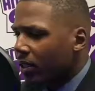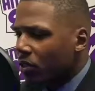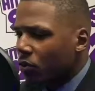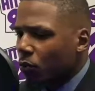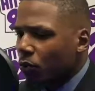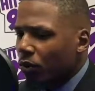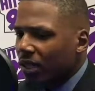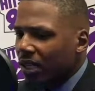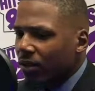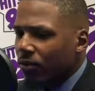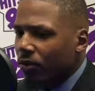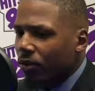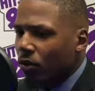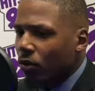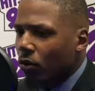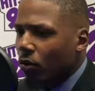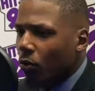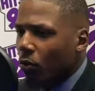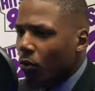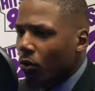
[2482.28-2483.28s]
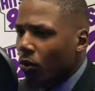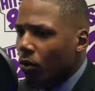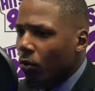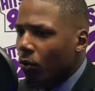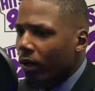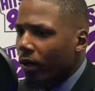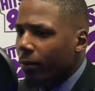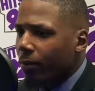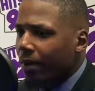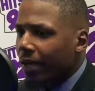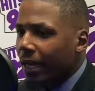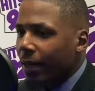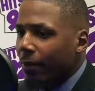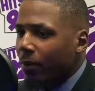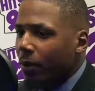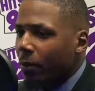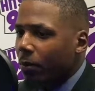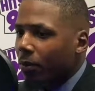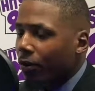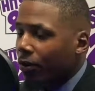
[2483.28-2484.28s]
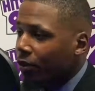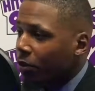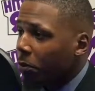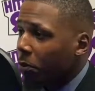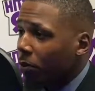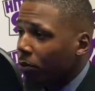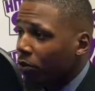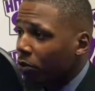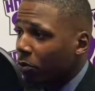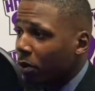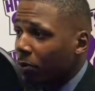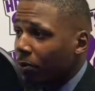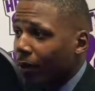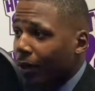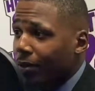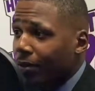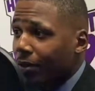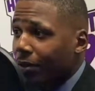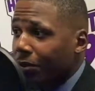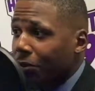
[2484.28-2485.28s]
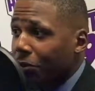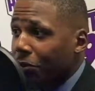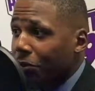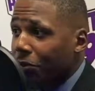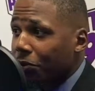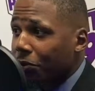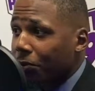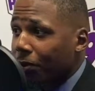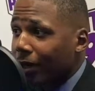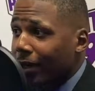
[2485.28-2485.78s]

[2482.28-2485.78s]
will never know a world where black people aren't supposed to be prosecutors, right?